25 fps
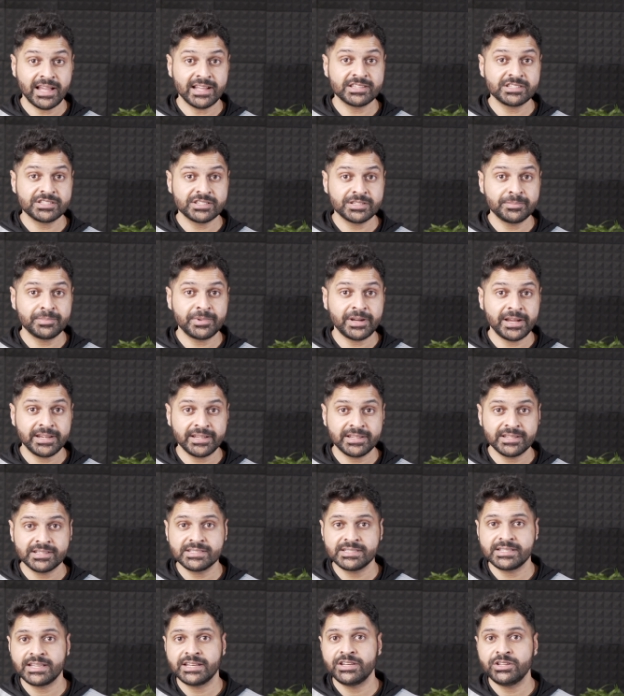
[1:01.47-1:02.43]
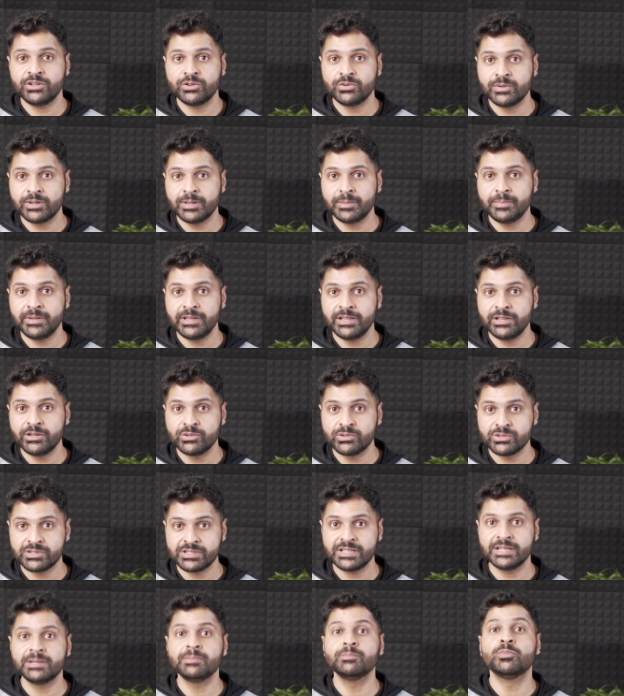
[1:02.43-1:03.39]
That's the brightness that you will be
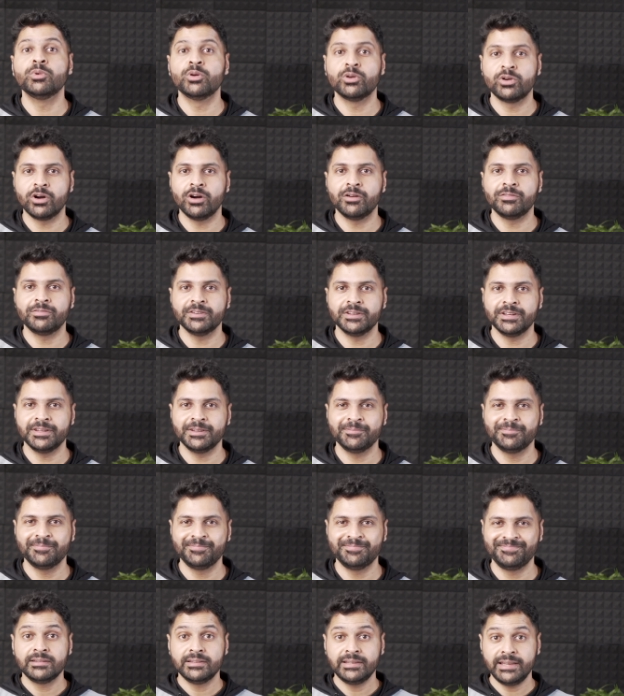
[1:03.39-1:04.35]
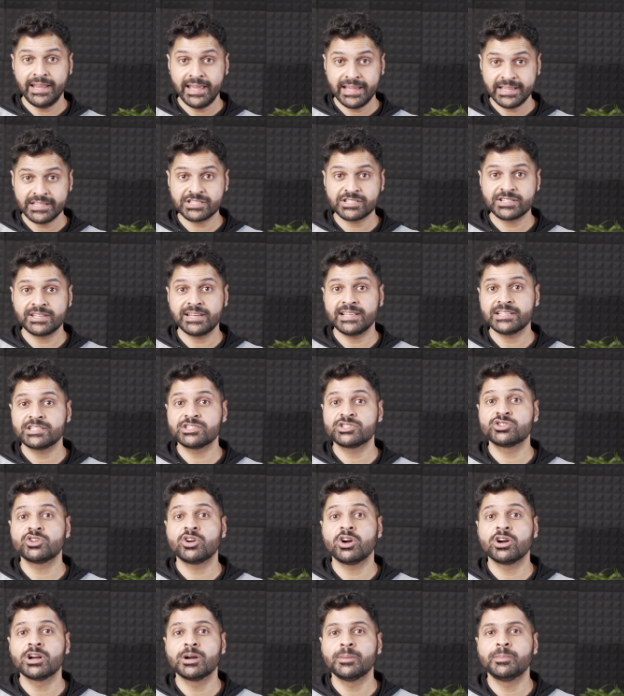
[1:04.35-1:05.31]
using more often. Next, let's
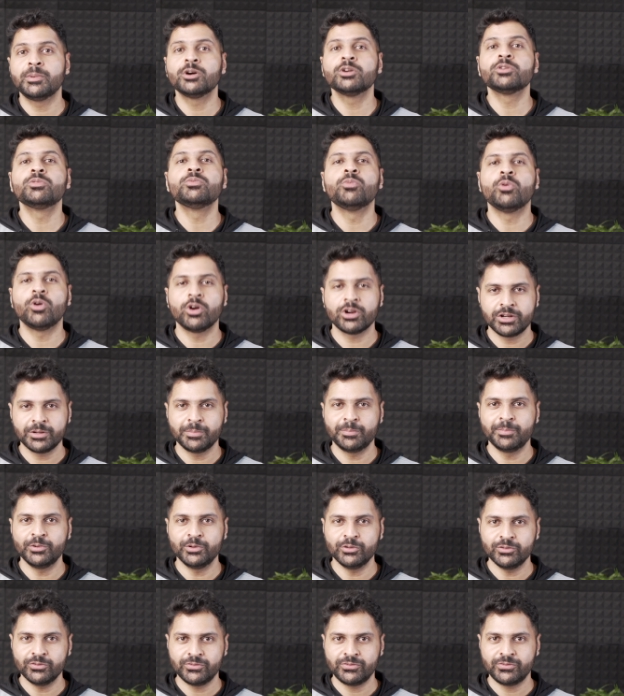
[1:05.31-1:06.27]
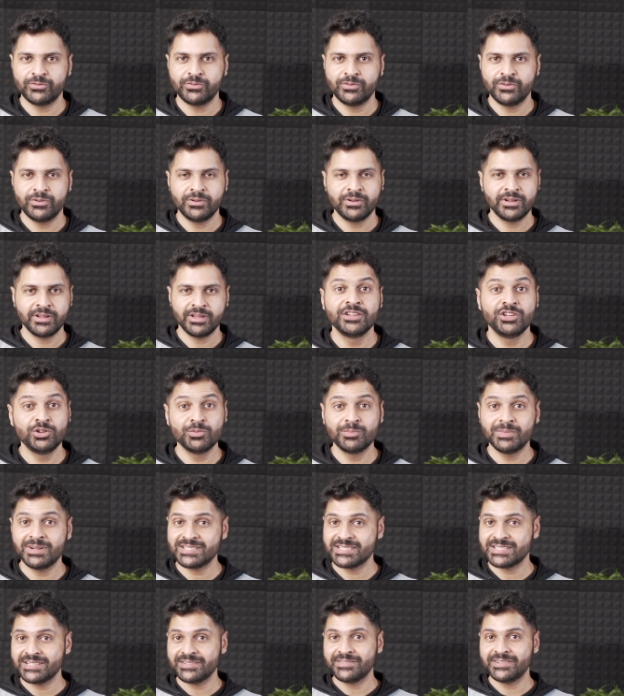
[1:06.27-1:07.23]
talk about waterproof. You
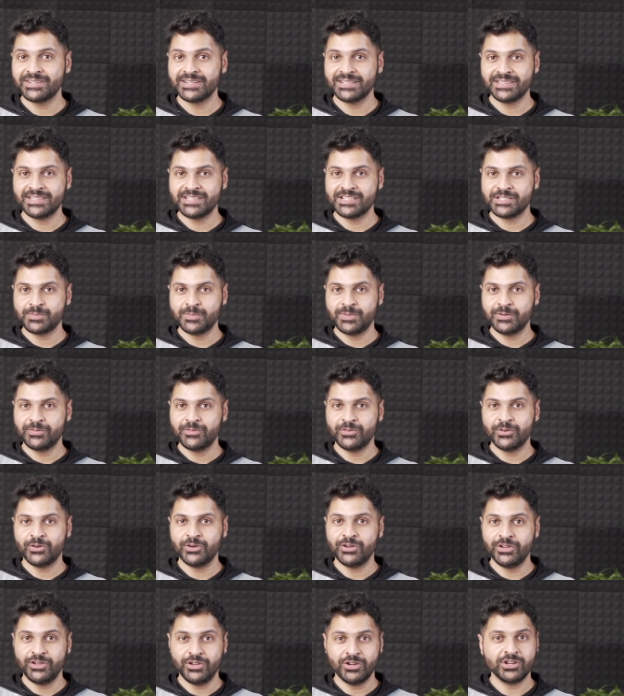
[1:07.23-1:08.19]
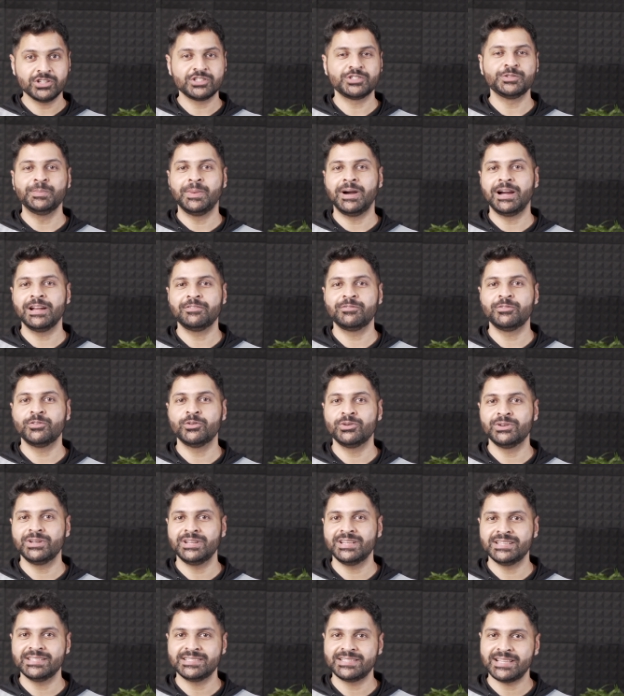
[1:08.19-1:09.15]
must have heard this before. Your
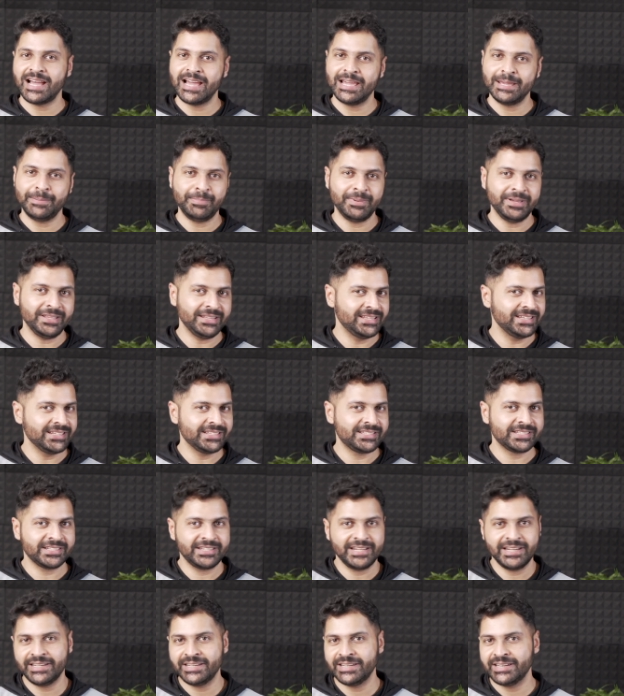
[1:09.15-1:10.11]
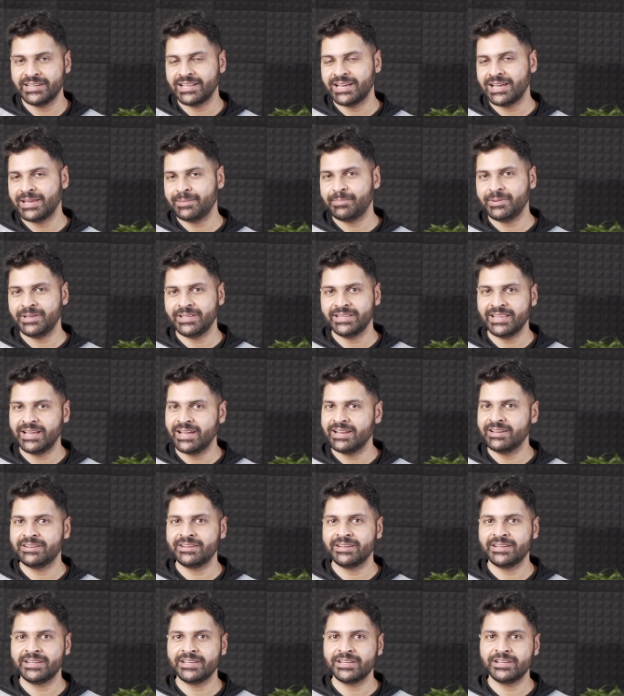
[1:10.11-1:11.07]
smartphone is I P this rated, I P
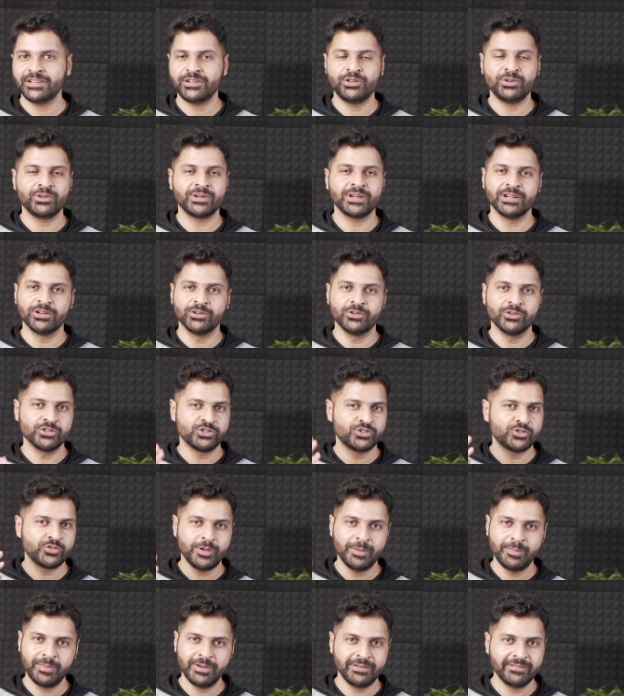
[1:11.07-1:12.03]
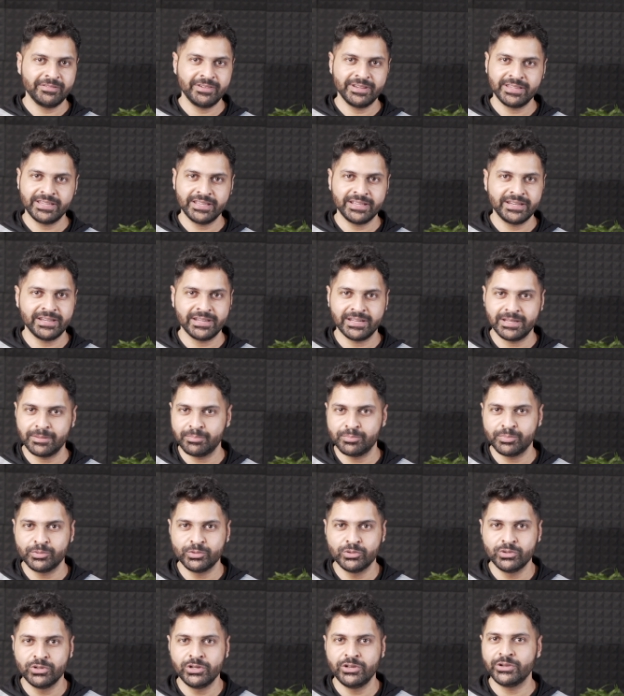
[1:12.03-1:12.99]
that rated. You can go swimming with it in a
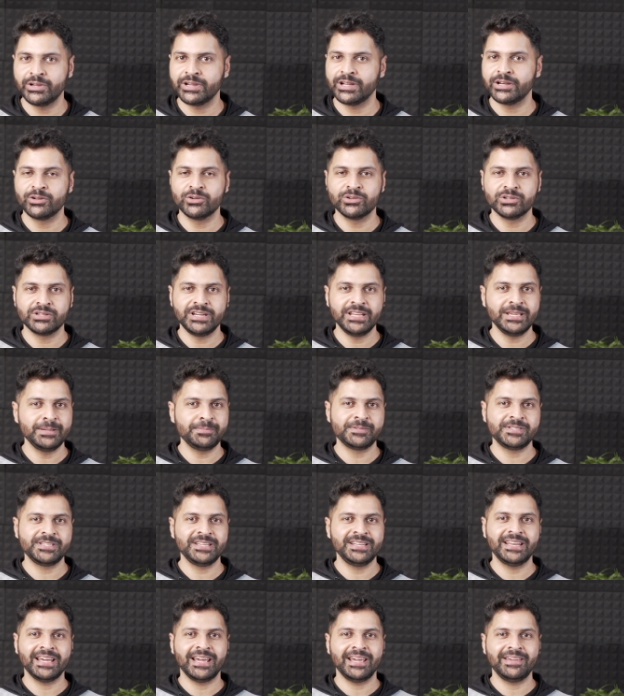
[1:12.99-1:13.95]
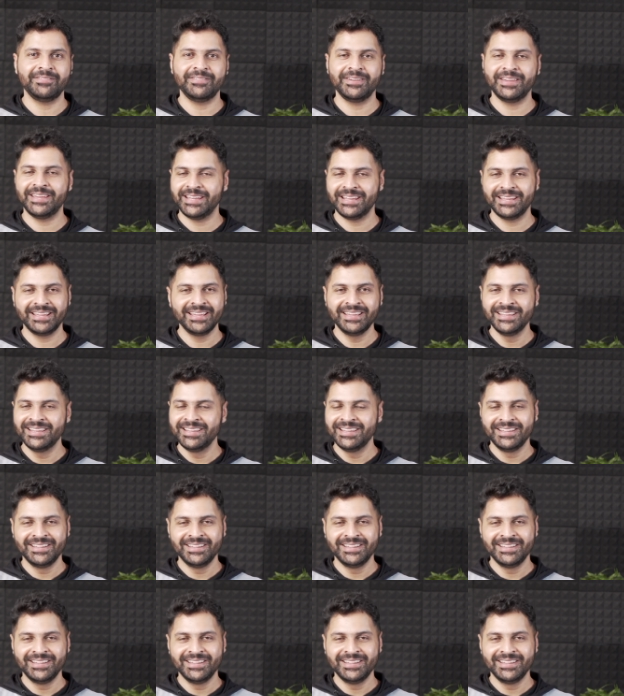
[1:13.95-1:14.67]
pool. You can go deep sea diving.